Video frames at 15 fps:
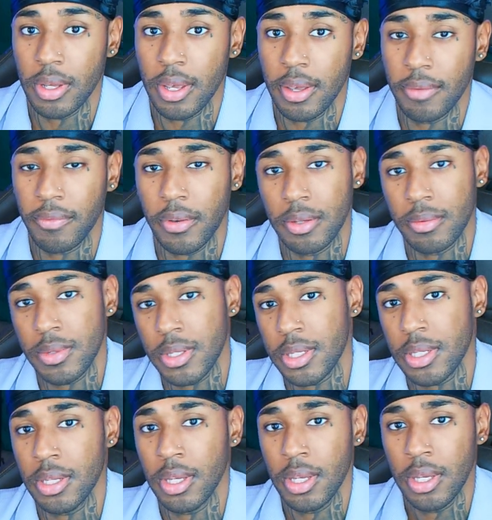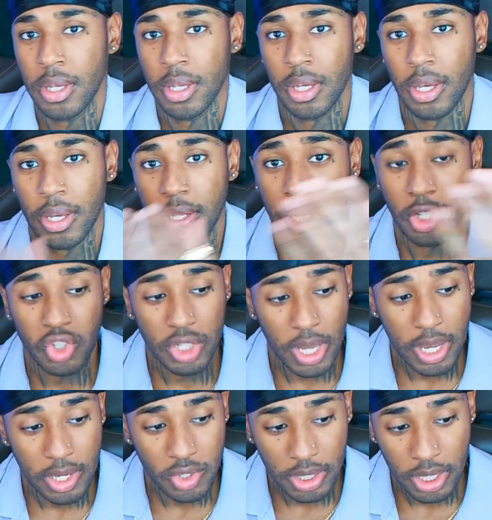If it was in
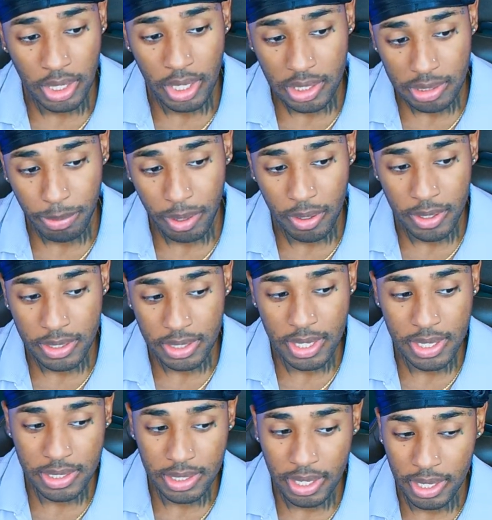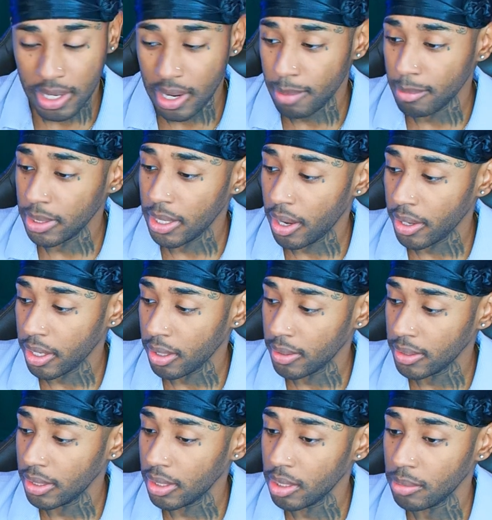exchange getting to experience this and coming down here
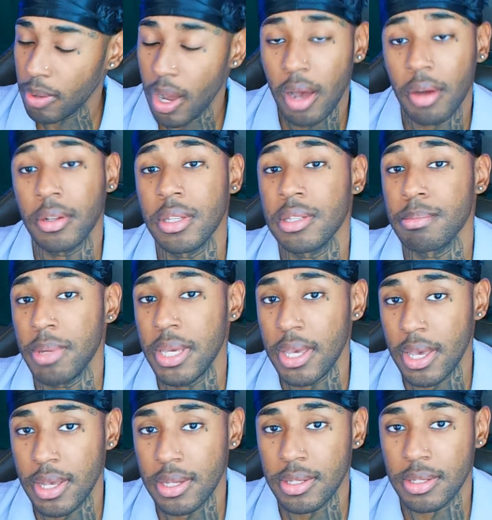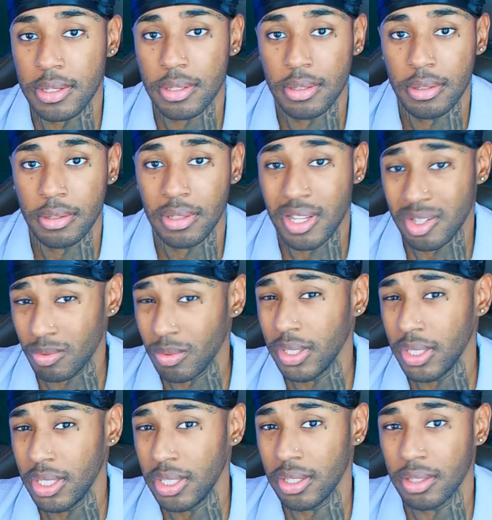and dealing with all this BS that's
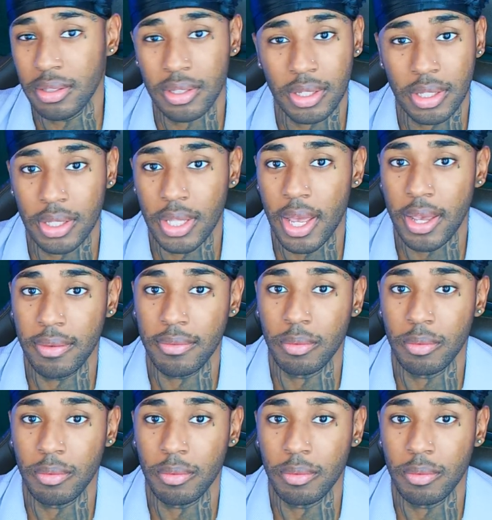really in, in life.